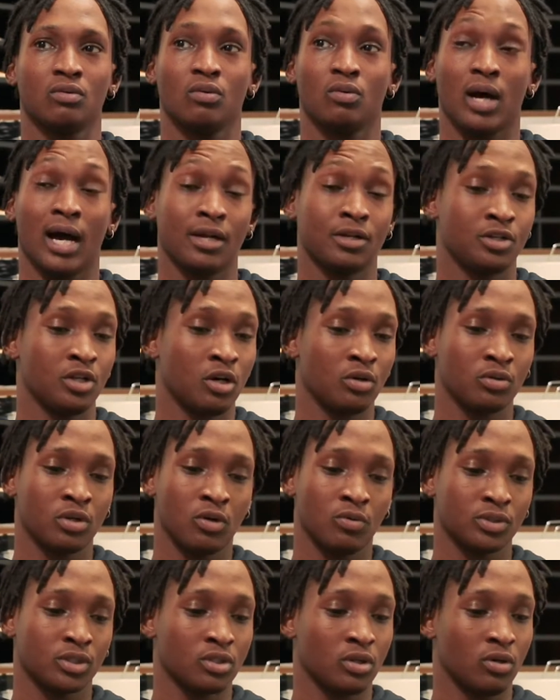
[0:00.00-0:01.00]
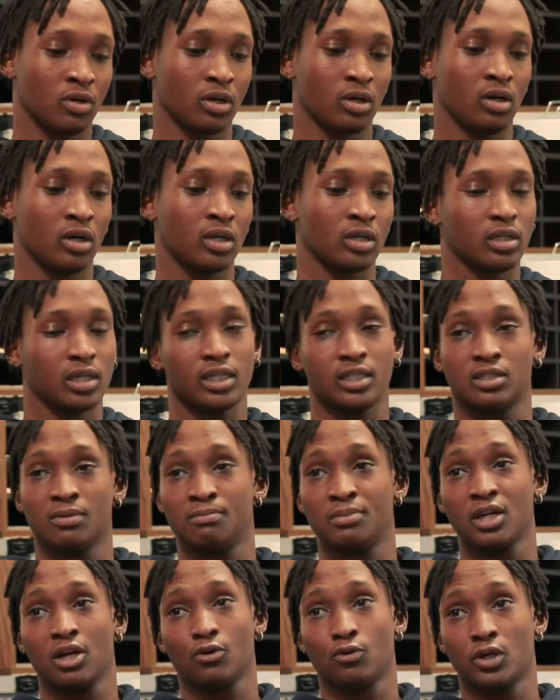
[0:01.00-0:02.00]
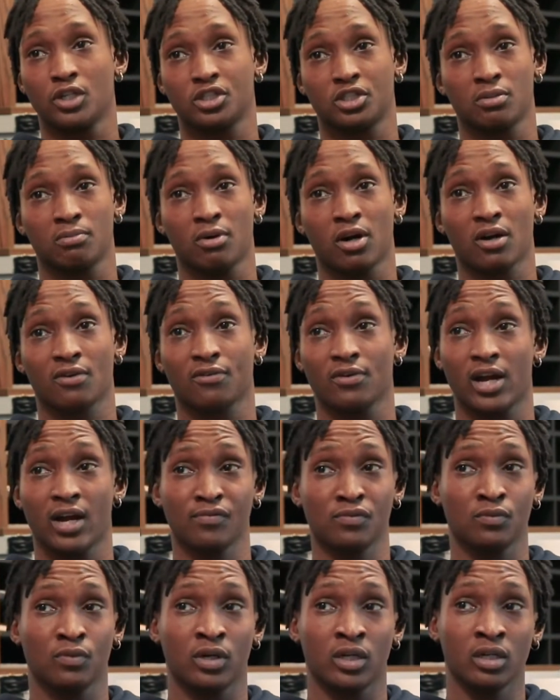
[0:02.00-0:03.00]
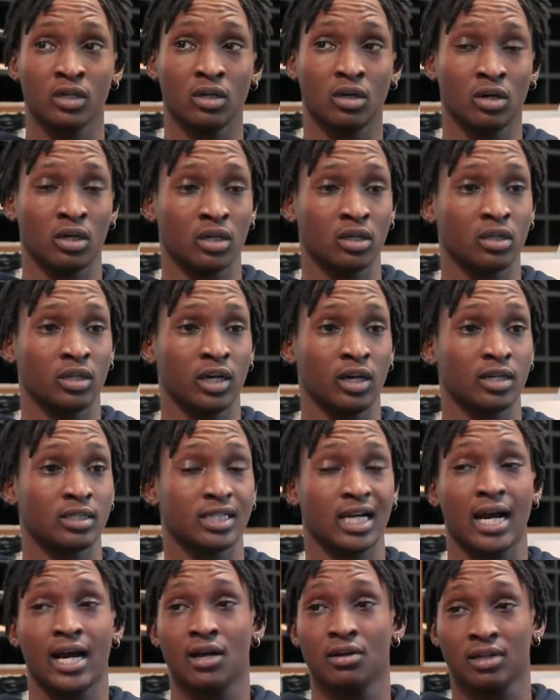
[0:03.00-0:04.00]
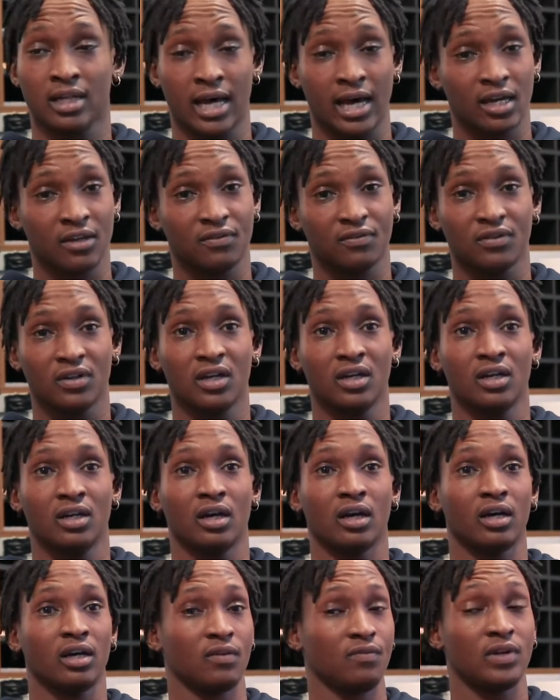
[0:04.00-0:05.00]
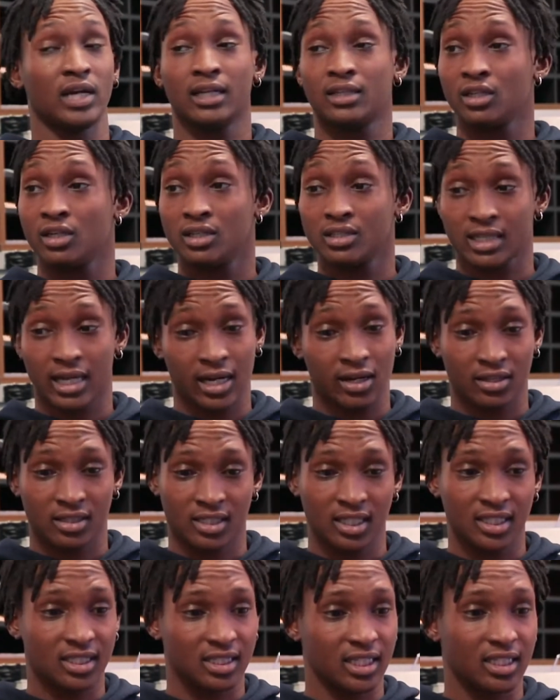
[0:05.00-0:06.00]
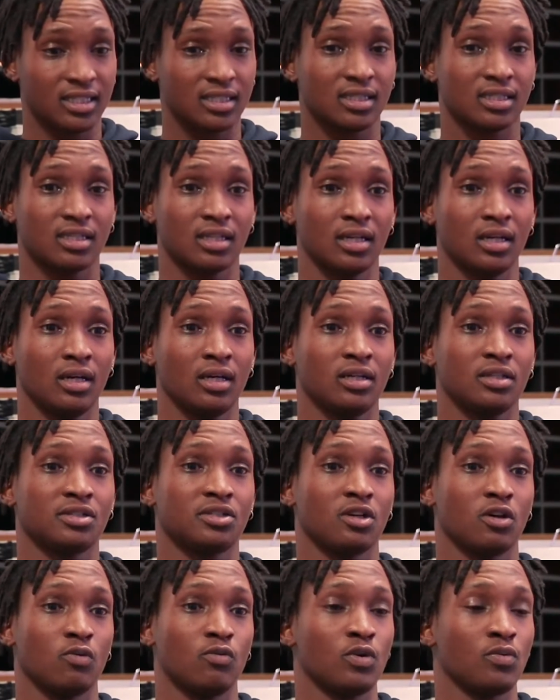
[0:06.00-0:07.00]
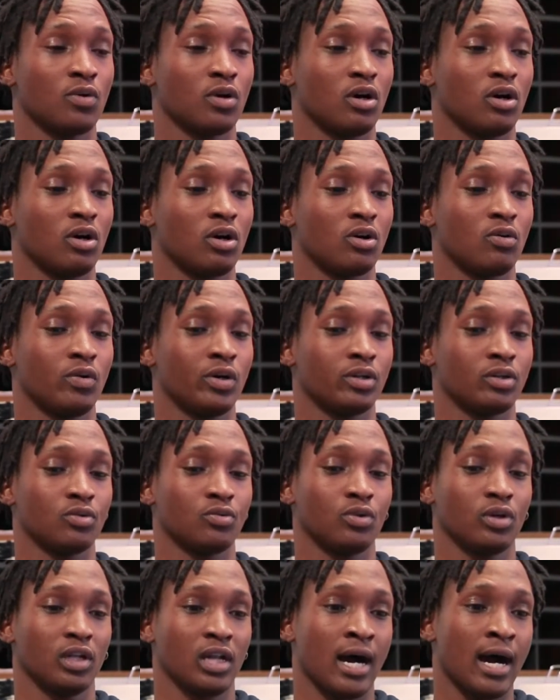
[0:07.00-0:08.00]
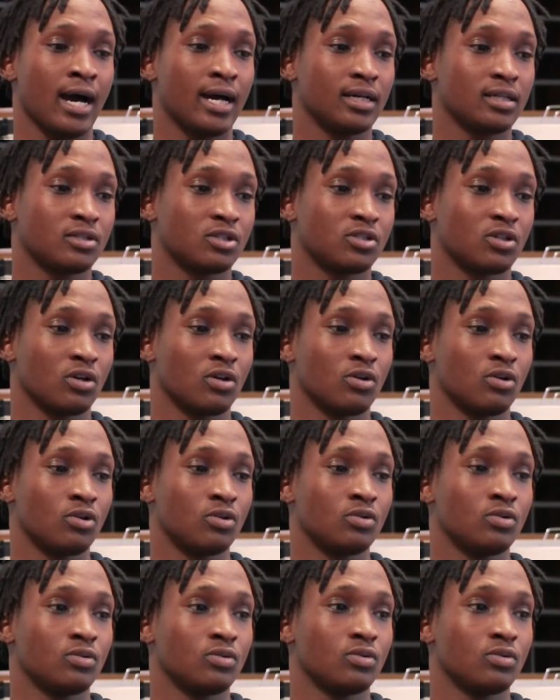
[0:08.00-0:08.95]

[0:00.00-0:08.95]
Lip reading: I don't know what's going on. It's a big question mark for everyone on their entire life, if not their entire existence. So we were all going through a lot. So